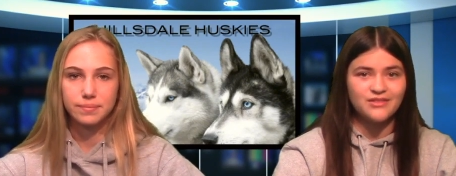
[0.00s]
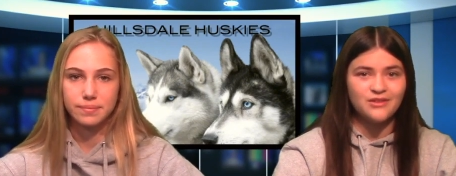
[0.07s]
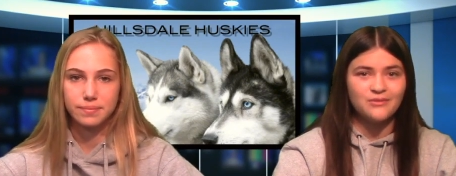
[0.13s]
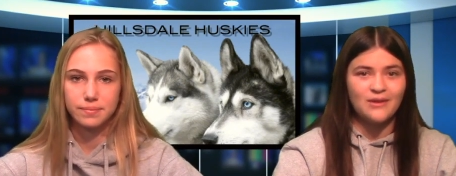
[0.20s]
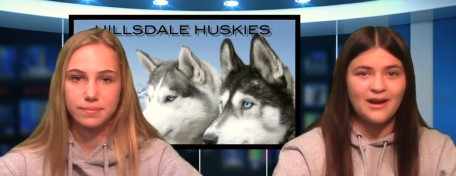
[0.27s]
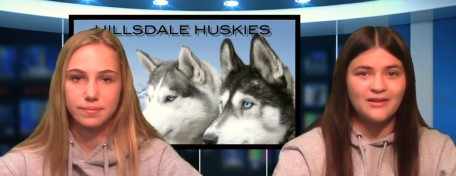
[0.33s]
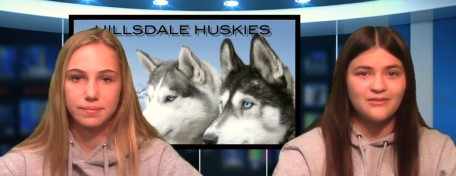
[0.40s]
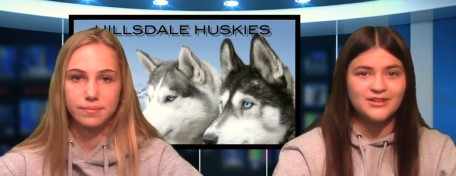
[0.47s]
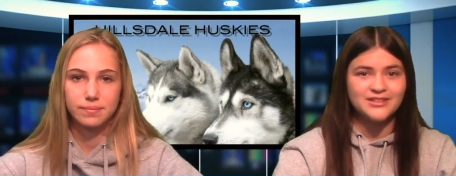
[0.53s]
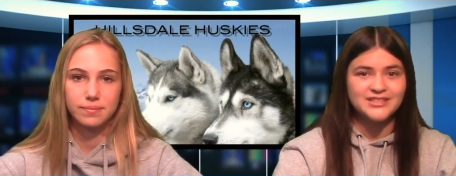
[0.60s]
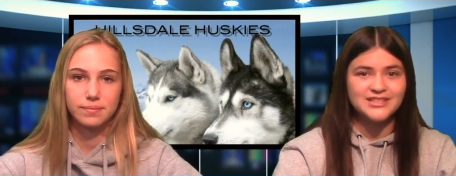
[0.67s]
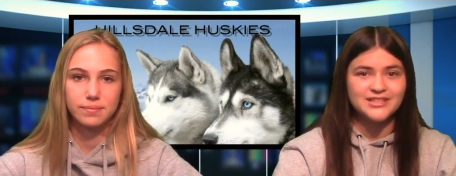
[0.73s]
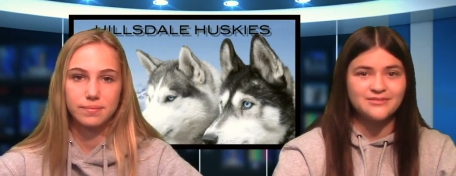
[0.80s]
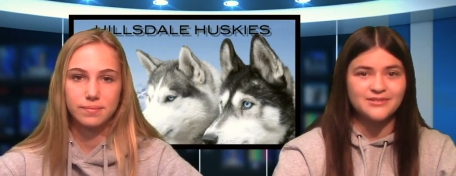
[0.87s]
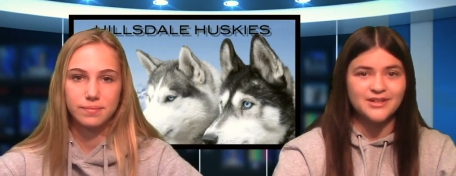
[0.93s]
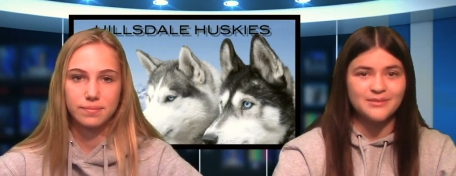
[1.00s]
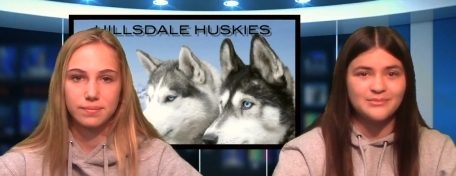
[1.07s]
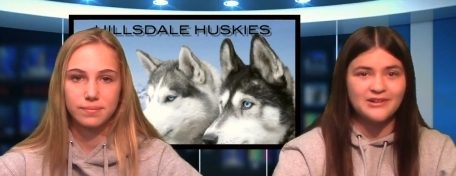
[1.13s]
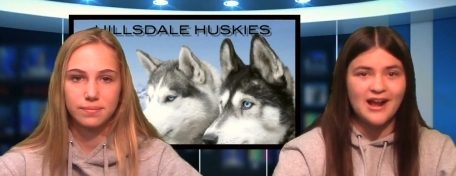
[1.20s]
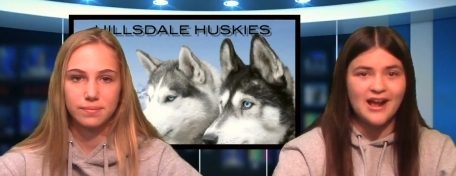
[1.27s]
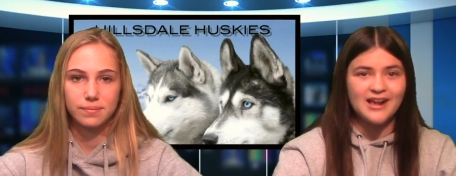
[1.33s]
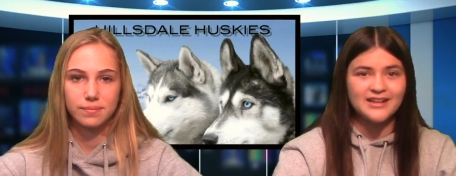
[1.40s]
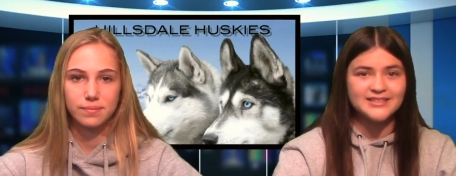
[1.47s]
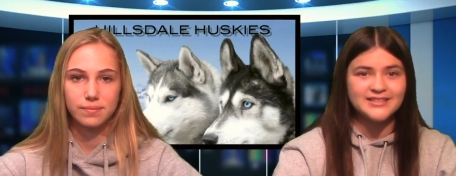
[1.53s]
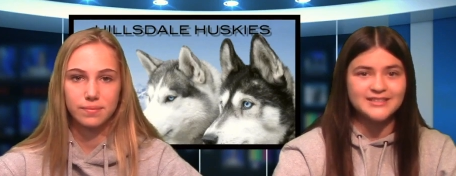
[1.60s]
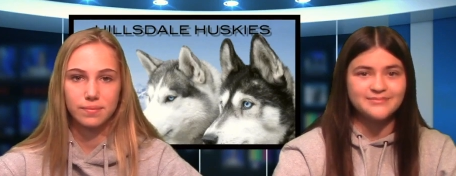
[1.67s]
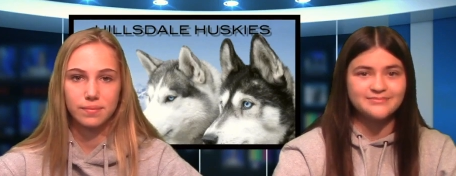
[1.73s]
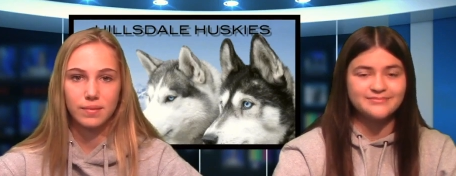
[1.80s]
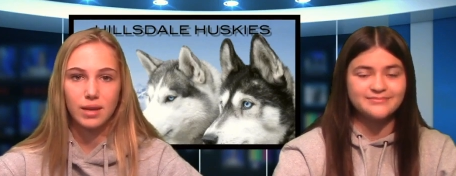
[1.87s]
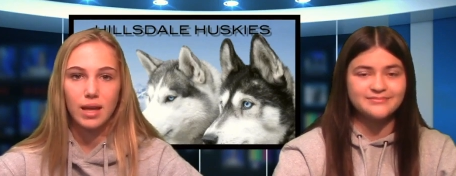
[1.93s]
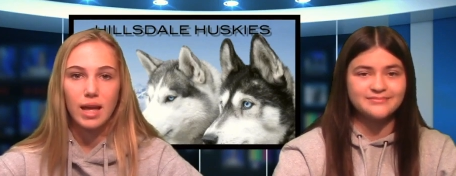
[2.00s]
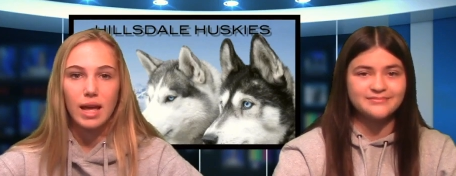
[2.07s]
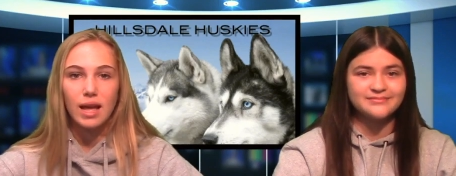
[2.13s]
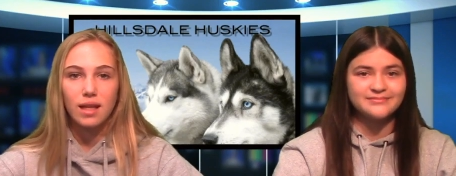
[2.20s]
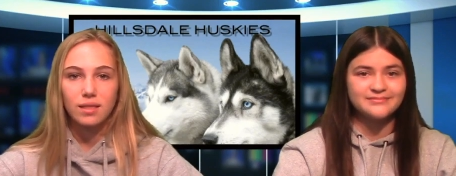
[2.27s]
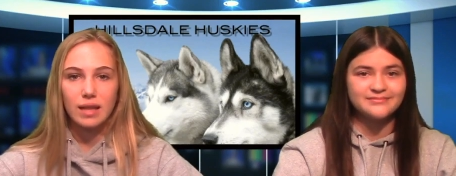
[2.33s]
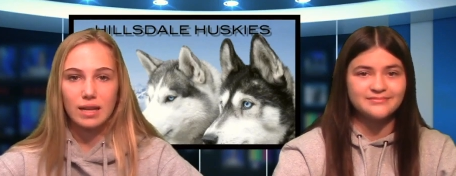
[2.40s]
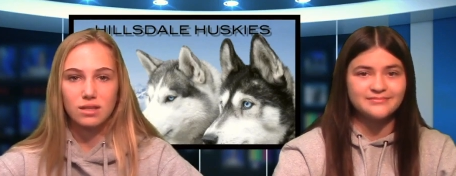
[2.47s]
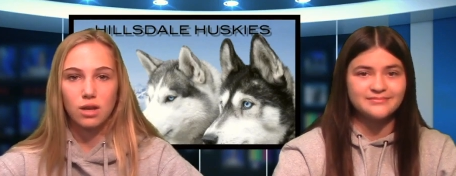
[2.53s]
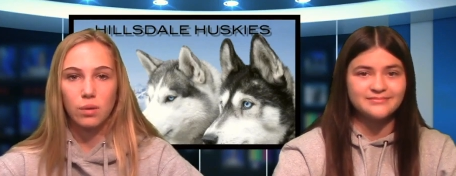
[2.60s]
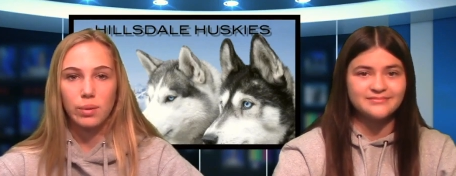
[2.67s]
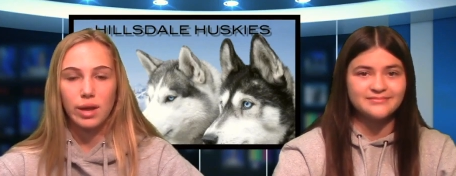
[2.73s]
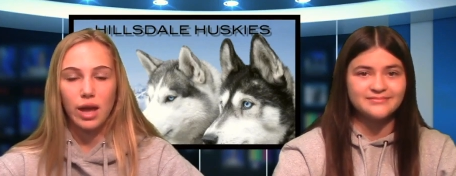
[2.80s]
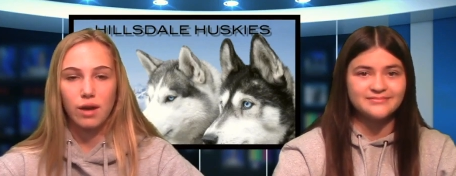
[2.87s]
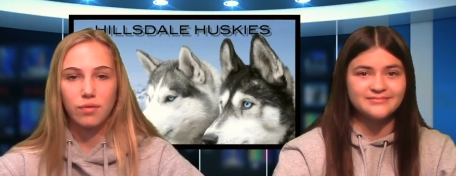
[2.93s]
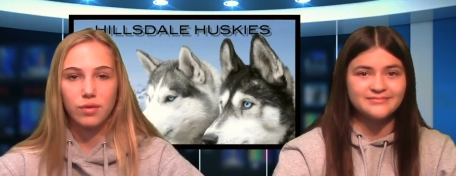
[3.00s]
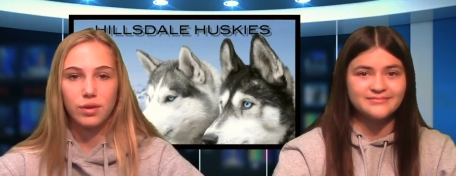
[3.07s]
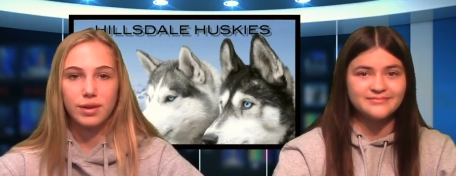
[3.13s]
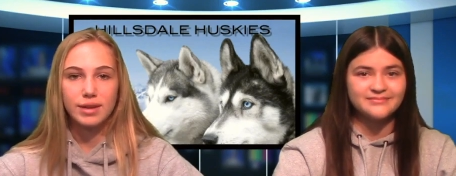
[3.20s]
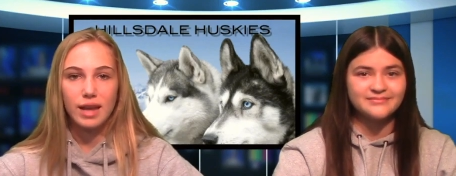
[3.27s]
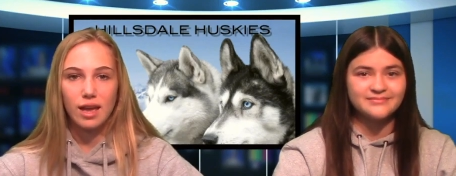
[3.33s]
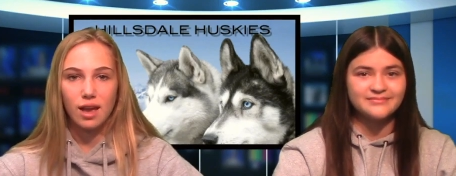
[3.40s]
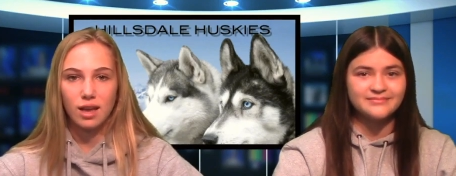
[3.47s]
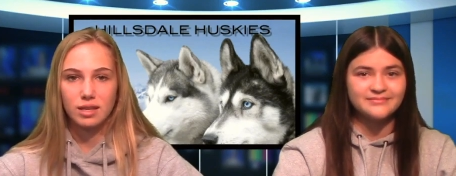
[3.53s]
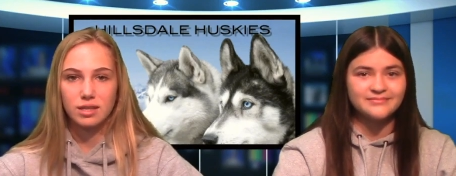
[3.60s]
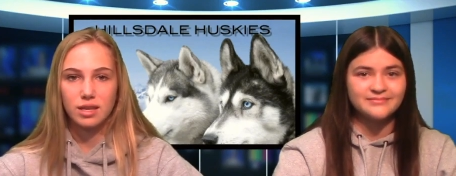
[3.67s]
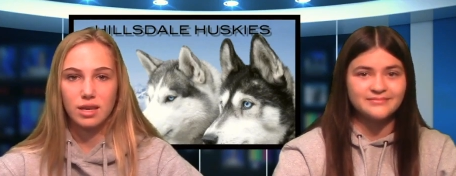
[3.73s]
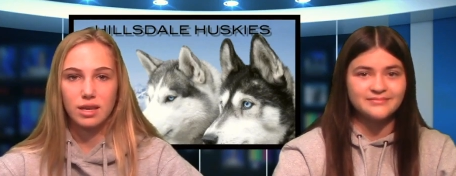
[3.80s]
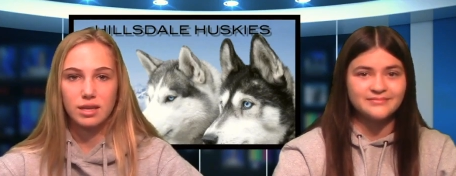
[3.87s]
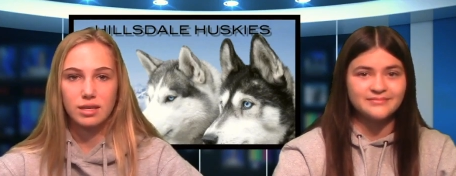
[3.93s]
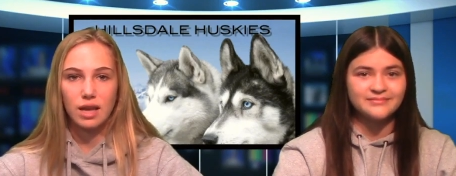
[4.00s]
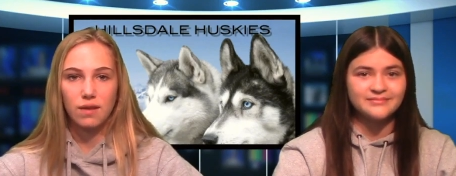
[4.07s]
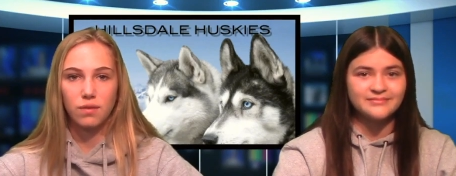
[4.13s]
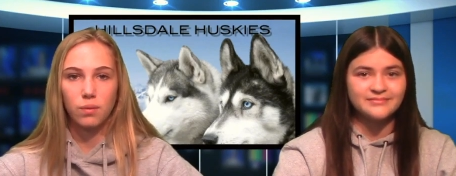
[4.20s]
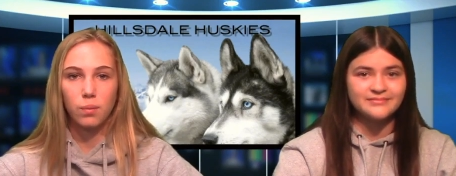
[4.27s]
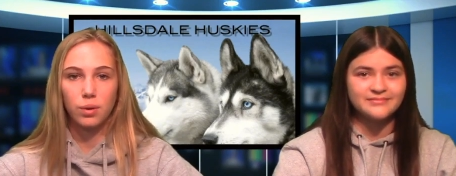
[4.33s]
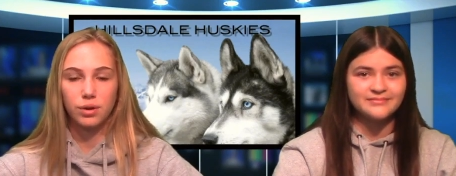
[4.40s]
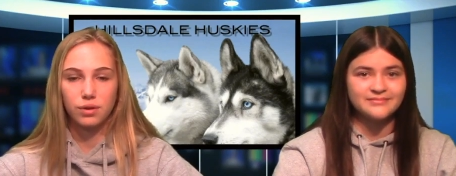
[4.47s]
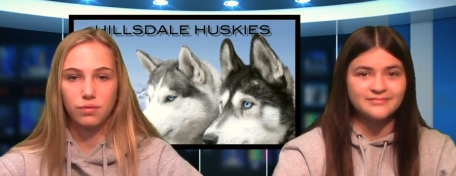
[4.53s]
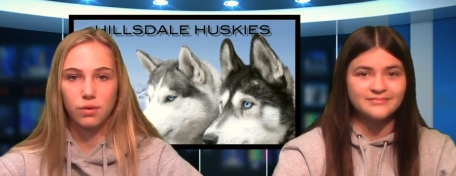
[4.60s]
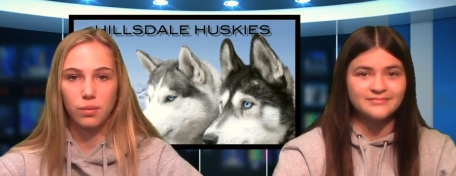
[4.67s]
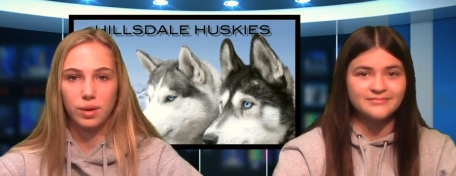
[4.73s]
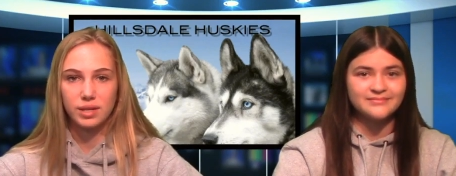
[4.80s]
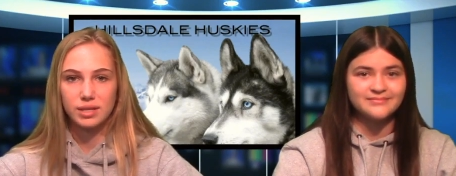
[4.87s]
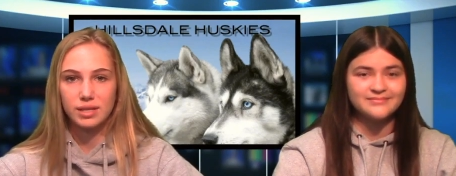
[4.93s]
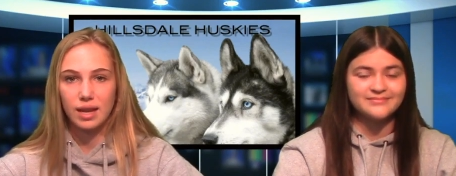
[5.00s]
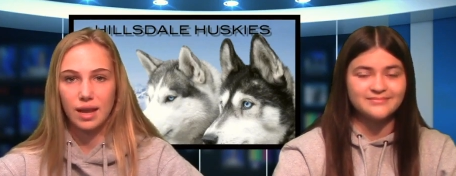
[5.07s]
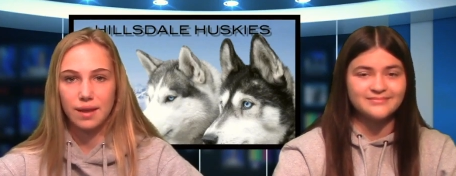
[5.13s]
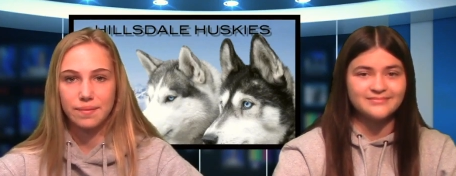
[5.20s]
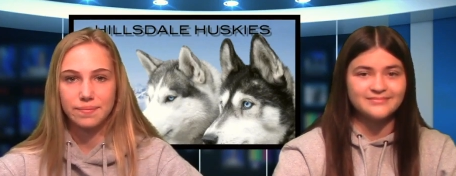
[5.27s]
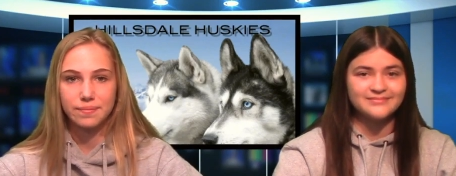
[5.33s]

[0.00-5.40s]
Speaker 1: white ones to win a prize.
Speaker 2: That's all we have for you today, Huskies. Have a wonderful Wednesday.